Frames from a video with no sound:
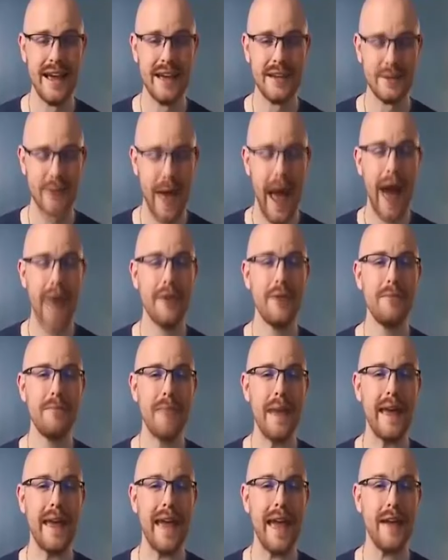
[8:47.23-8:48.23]
So how do you
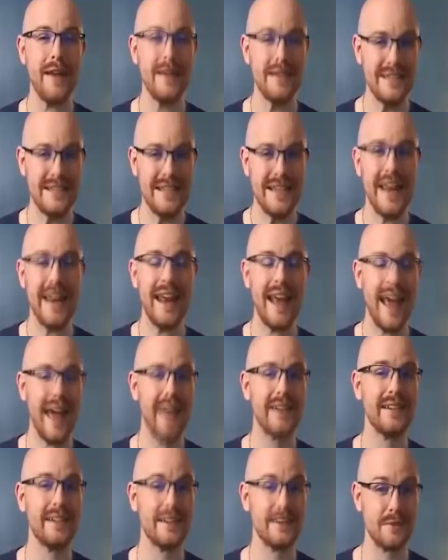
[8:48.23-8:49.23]
make a data
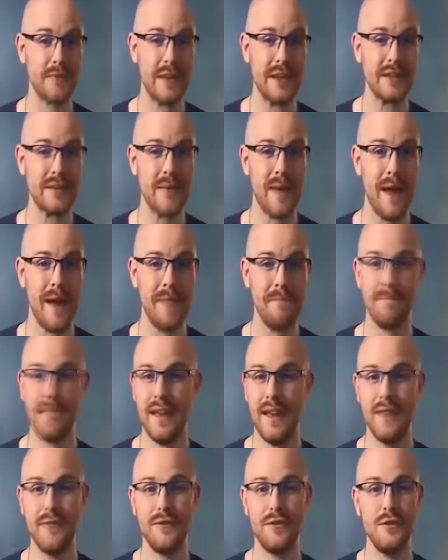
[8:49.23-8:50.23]
analyst resume
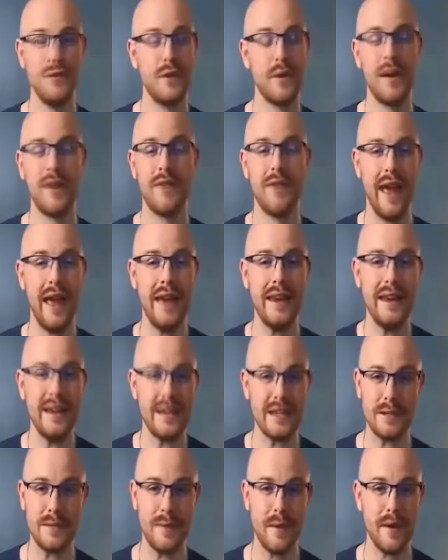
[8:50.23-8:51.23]
if you don't have any
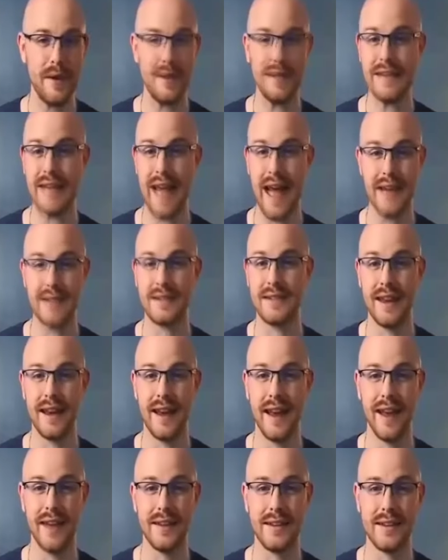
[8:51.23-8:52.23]
experience as a
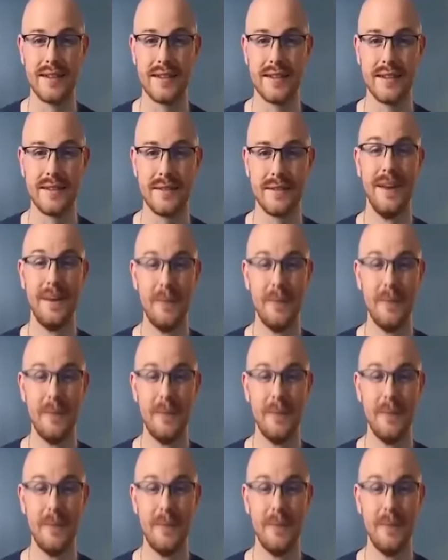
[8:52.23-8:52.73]
data analyst?